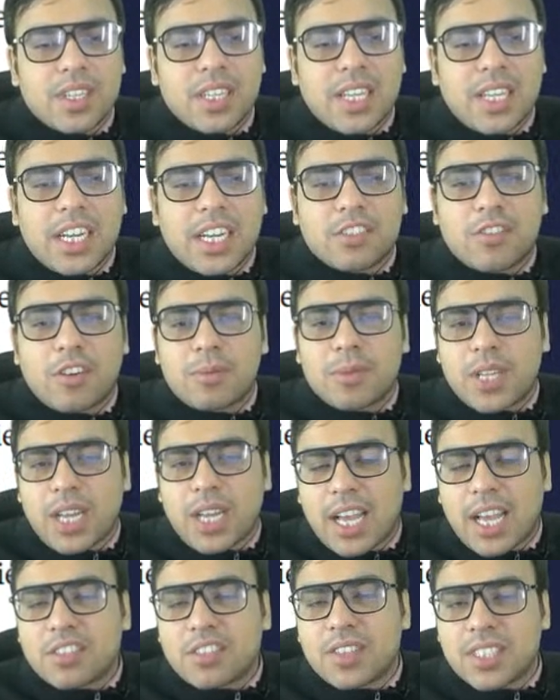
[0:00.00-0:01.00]
That is from the
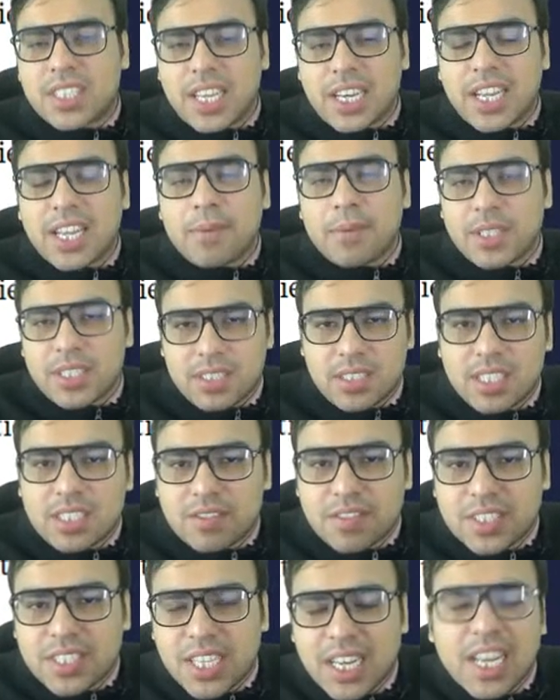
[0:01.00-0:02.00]
last fiscal year, means
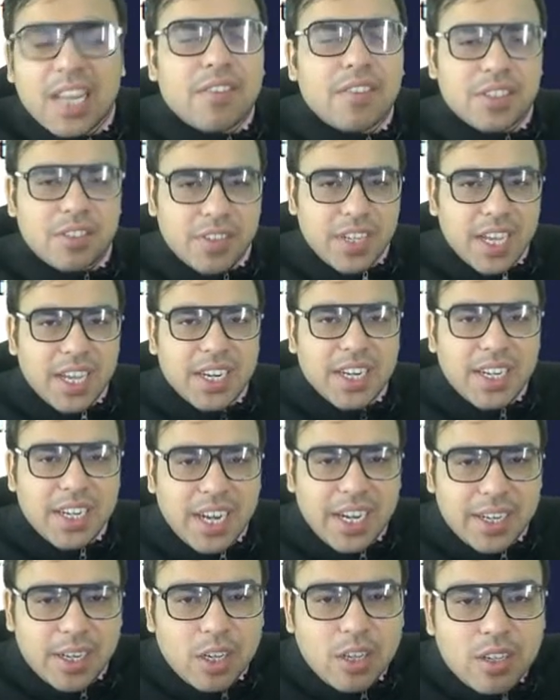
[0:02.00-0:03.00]
this fiscal year which we are in
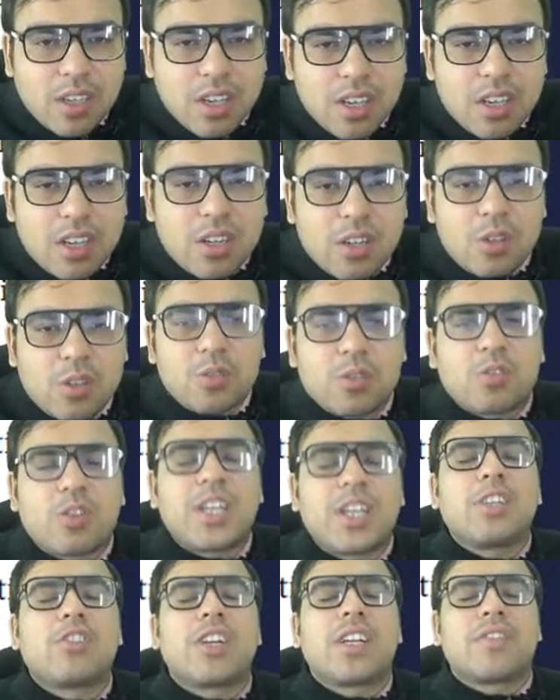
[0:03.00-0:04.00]
right now, to
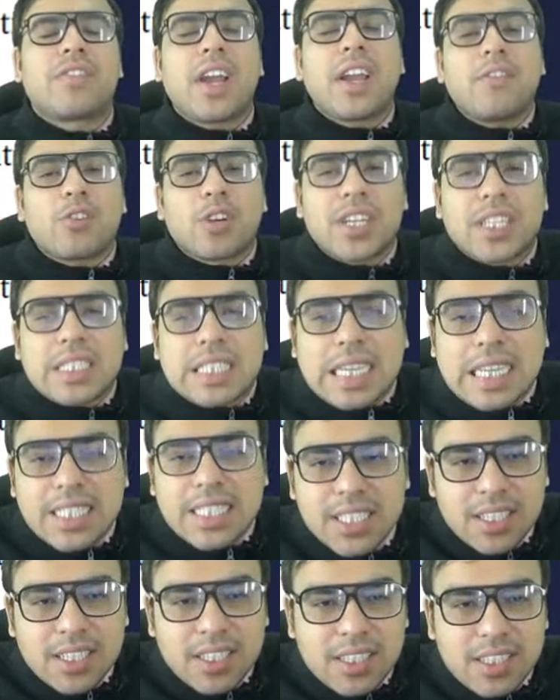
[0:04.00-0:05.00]
2025-26.
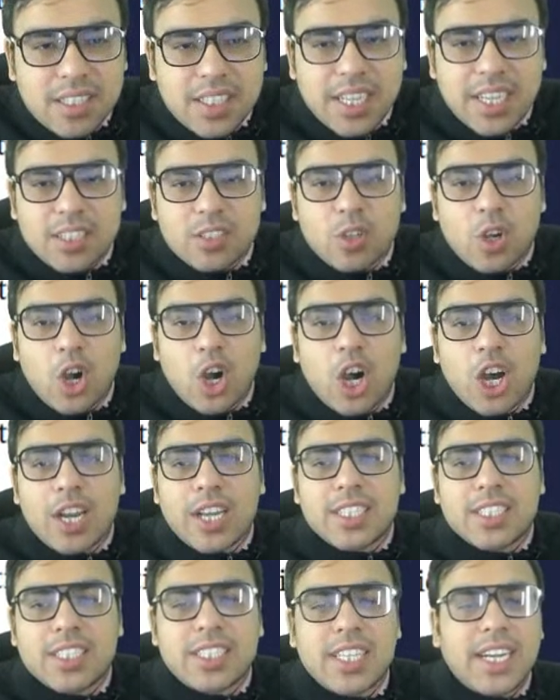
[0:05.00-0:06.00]
Okay, so
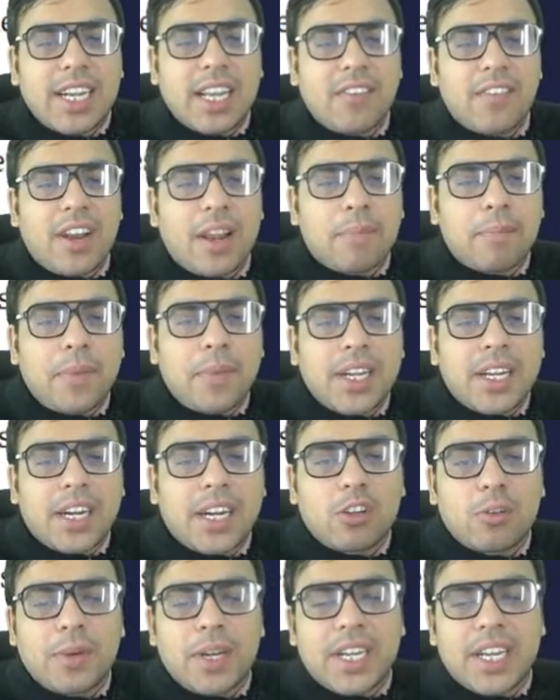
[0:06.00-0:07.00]
holistic development
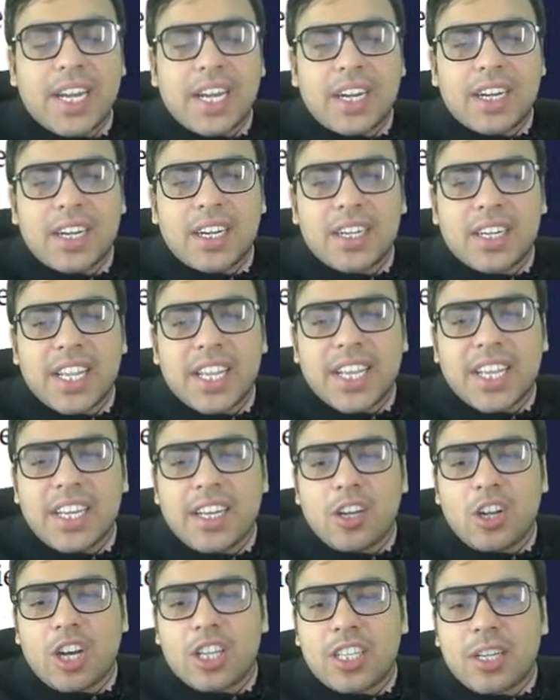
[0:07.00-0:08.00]
are to be taken
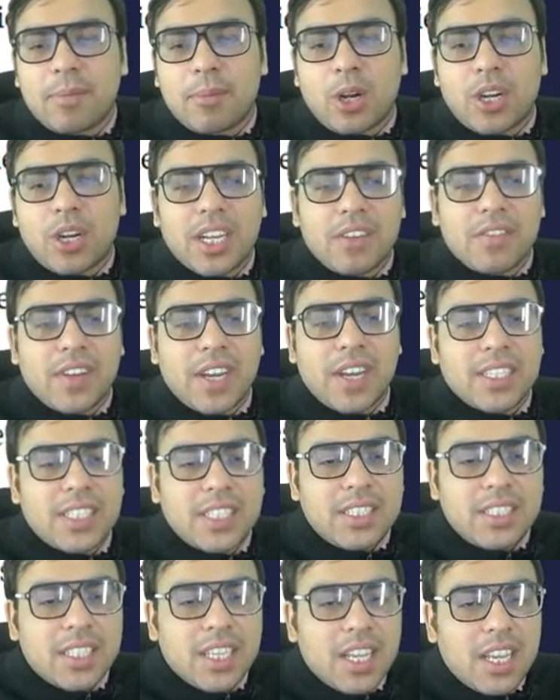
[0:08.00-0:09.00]
in northern bordering
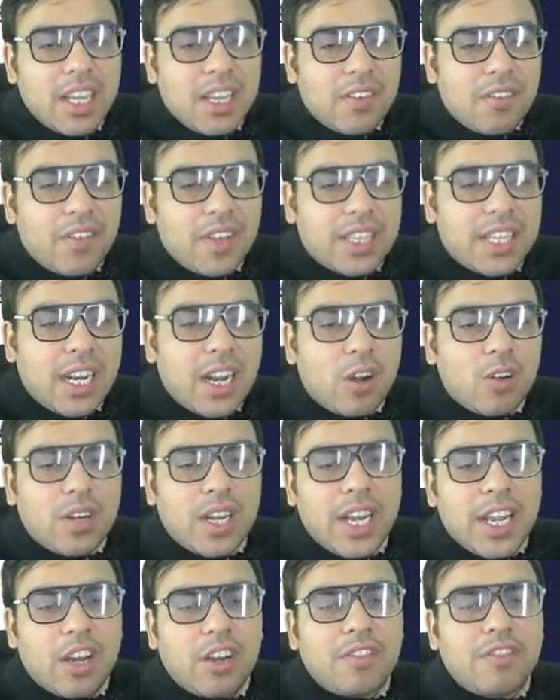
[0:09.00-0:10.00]
villages with an
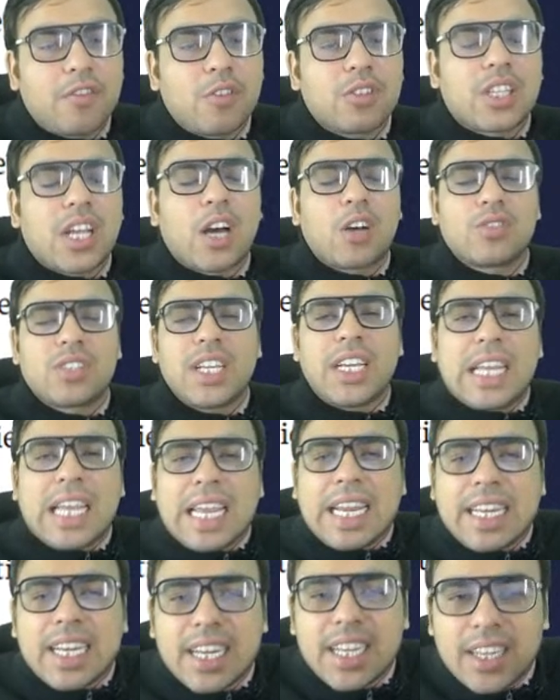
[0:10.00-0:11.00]
outlay of
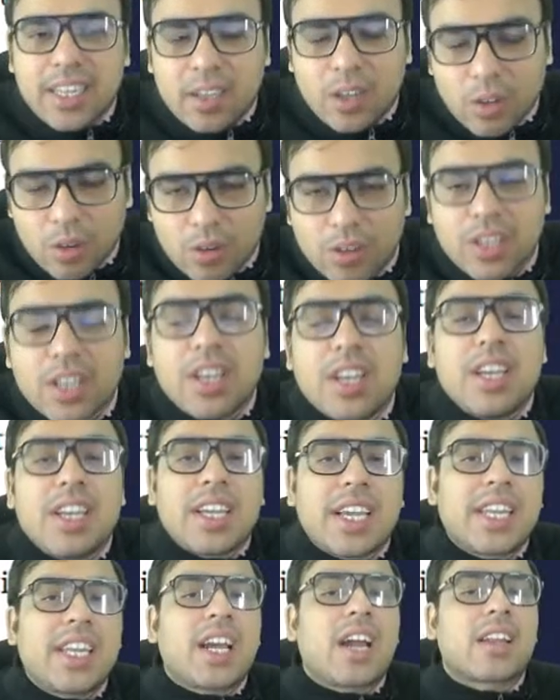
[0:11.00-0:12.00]
4,800 crore.
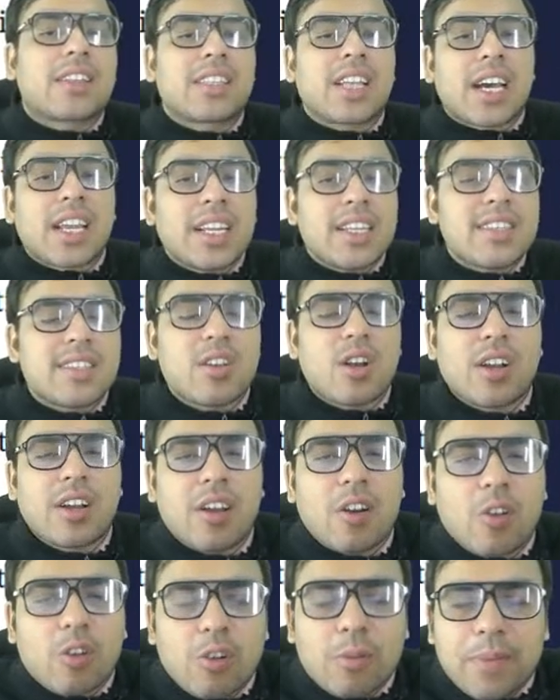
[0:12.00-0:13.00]
Yani 4,800
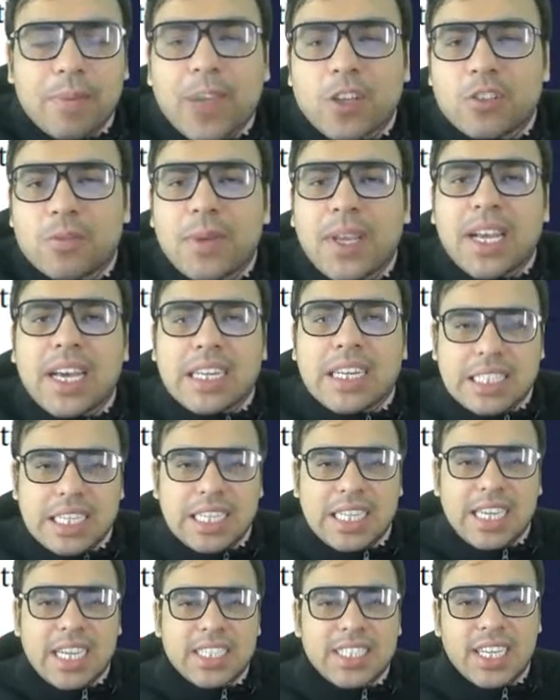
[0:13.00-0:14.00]
crore rupiah usme
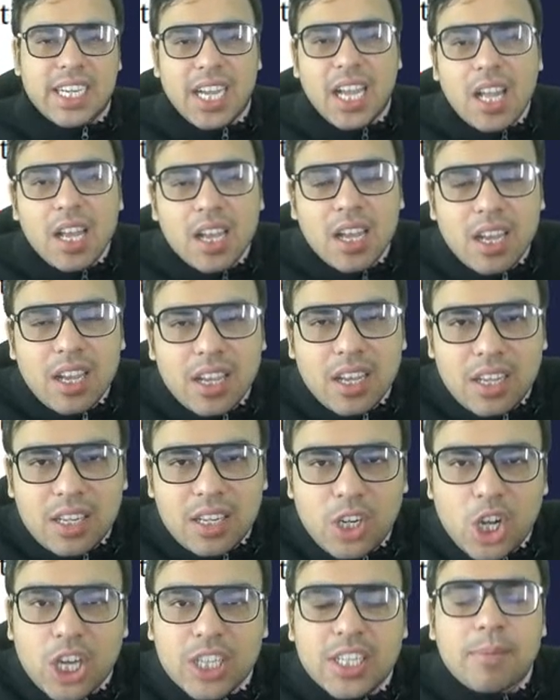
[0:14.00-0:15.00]
kharcha kiya jayega
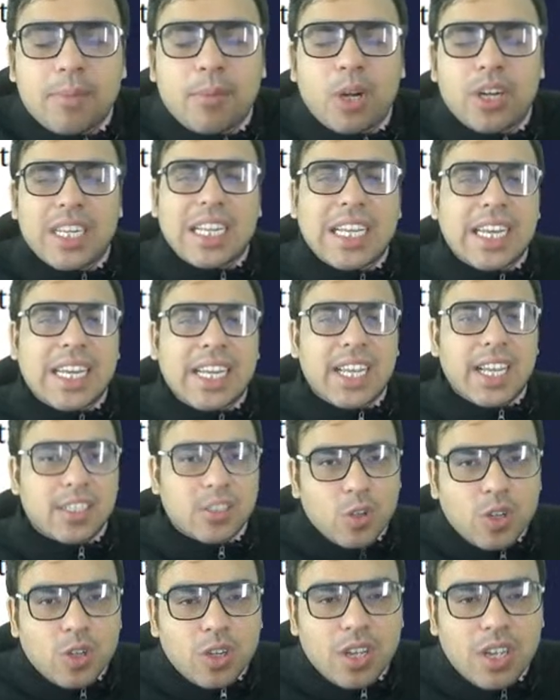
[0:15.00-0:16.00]
northern bordering areas
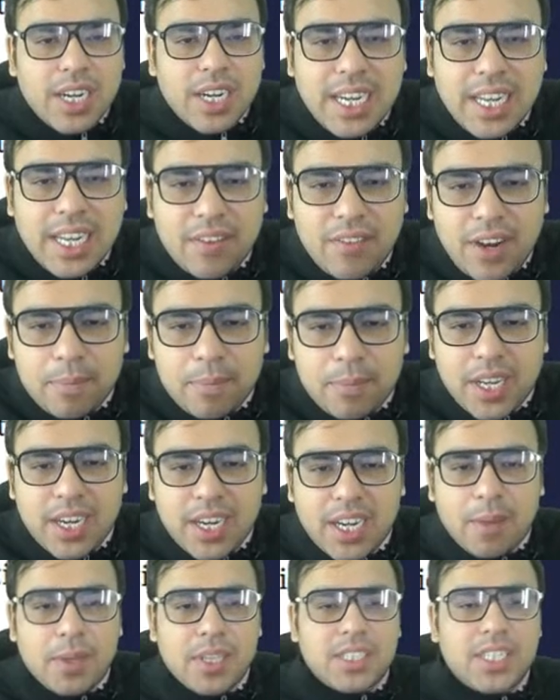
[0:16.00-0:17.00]
ko develop
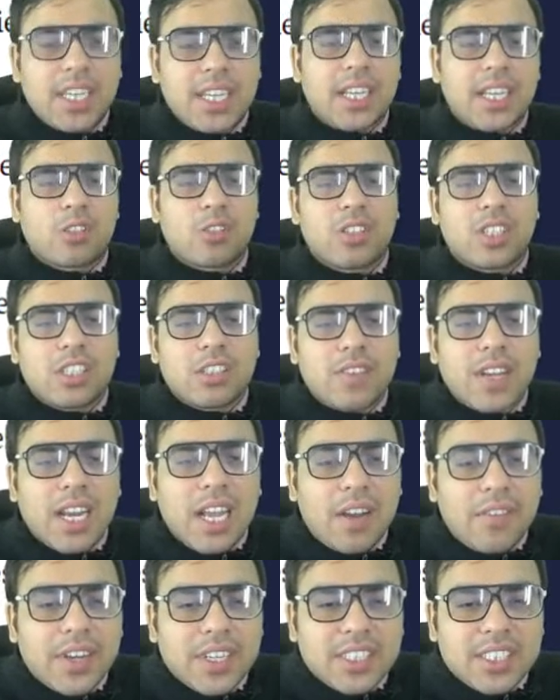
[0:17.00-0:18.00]
karne mein. Okay, so this will
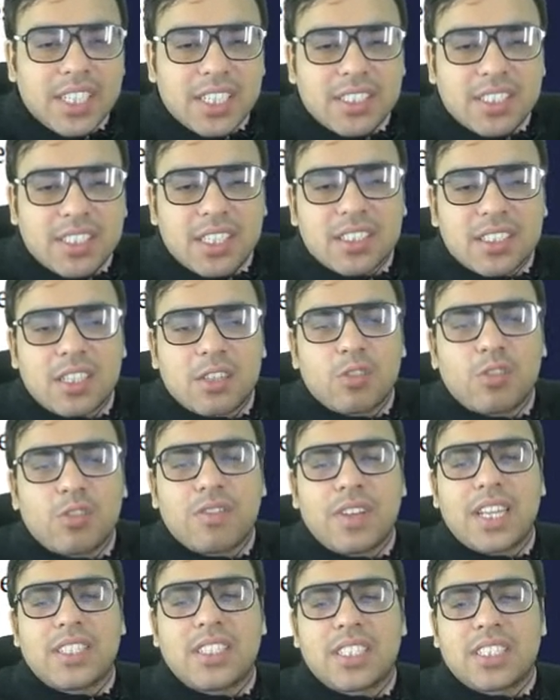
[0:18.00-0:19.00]
cover 662
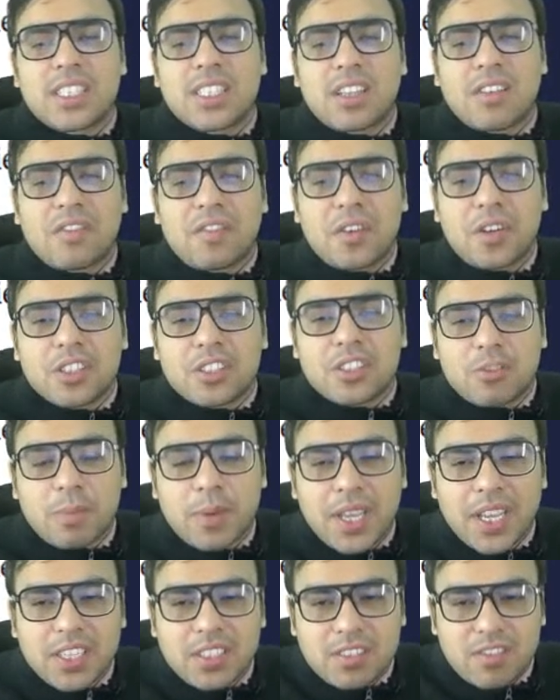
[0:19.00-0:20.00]
villages in the first
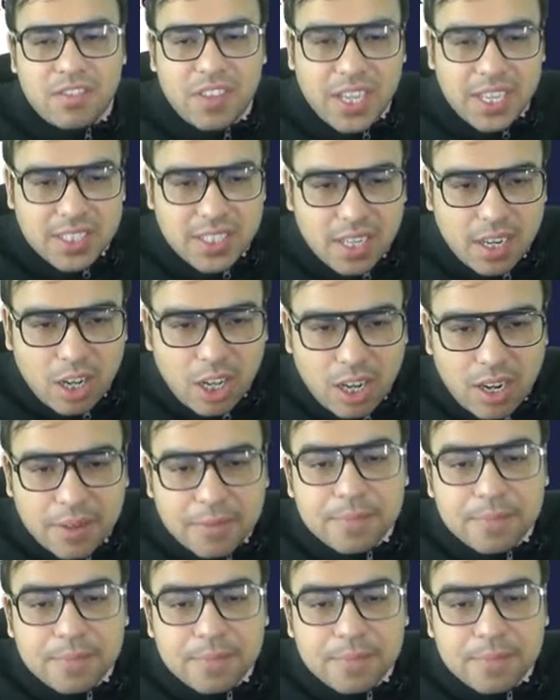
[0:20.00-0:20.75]
phase and all.